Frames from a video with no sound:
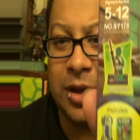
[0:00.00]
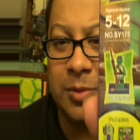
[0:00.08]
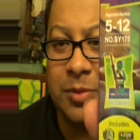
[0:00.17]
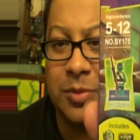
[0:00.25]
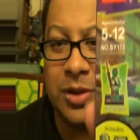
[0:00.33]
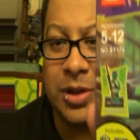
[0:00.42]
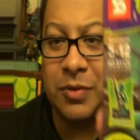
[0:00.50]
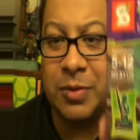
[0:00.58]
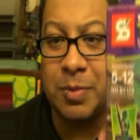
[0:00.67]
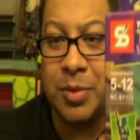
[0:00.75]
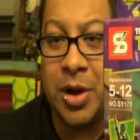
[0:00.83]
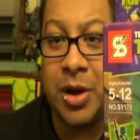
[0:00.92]
comes with a
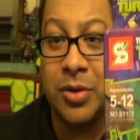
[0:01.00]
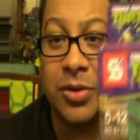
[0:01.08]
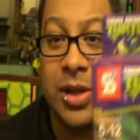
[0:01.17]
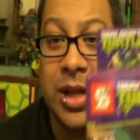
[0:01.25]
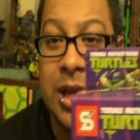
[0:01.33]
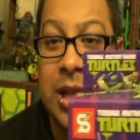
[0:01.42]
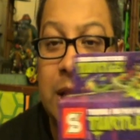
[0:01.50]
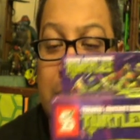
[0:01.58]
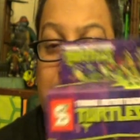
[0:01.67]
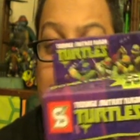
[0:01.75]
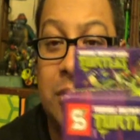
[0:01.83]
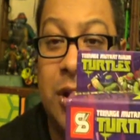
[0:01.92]
different box.
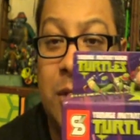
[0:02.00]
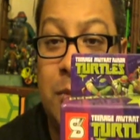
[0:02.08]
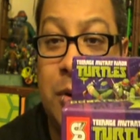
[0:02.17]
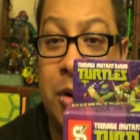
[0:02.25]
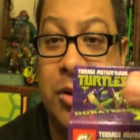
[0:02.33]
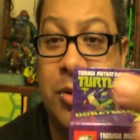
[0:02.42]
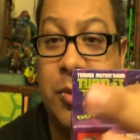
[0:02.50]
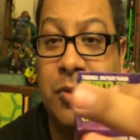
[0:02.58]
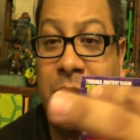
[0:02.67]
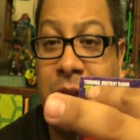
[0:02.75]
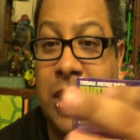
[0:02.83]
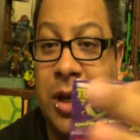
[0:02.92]
Like the top part
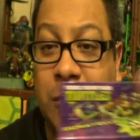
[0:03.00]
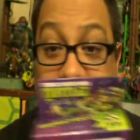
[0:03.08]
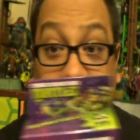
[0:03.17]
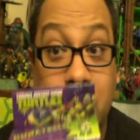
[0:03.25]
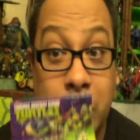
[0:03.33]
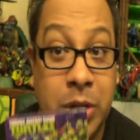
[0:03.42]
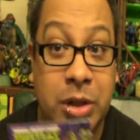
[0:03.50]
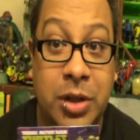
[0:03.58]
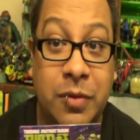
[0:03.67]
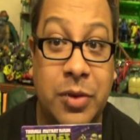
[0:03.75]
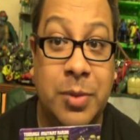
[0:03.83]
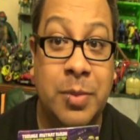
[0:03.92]
right here was totally
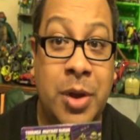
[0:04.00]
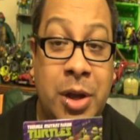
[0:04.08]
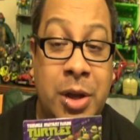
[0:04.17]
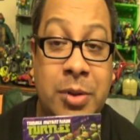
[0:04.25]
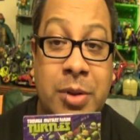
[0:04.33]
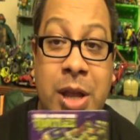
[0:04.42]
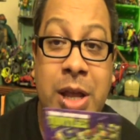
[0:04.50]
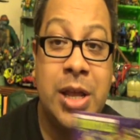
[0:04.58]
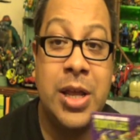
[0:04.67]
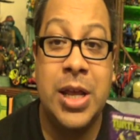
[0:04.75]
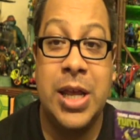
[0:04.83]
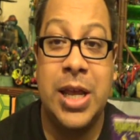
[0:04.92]
different than mine.
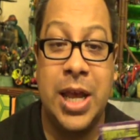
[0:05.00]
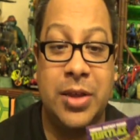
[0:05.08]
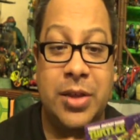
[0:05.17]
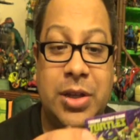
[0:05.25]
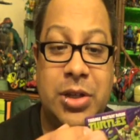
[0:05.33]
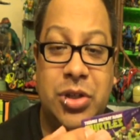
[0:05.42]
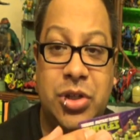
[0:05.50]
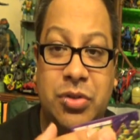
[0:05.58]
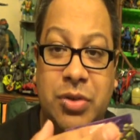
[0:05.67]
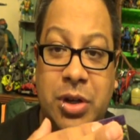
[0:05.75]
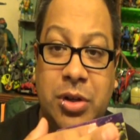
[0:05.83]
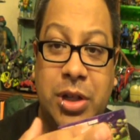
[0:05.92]
He has like a
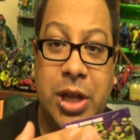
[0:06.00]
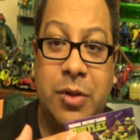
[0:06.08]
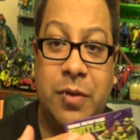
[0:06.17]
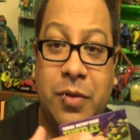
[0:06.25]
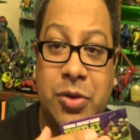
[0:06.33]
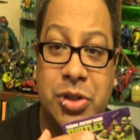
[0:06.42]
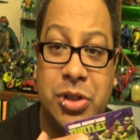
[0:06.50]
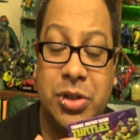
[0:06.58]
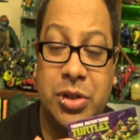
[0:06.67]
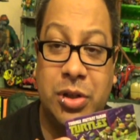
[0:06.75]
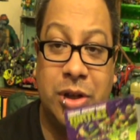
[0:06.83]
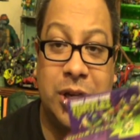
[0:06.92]
Shredder Lego
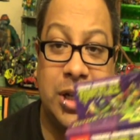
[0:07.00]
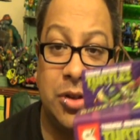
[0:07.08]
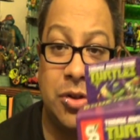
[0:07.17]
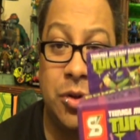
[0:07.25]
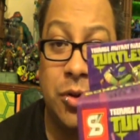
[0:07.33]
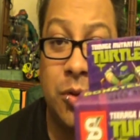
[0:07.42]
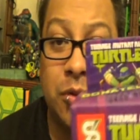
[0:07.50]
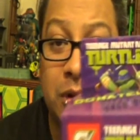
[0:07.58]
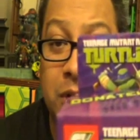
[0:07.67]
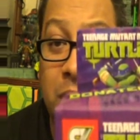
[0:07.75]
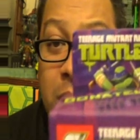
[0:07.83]
version looking at the turtles on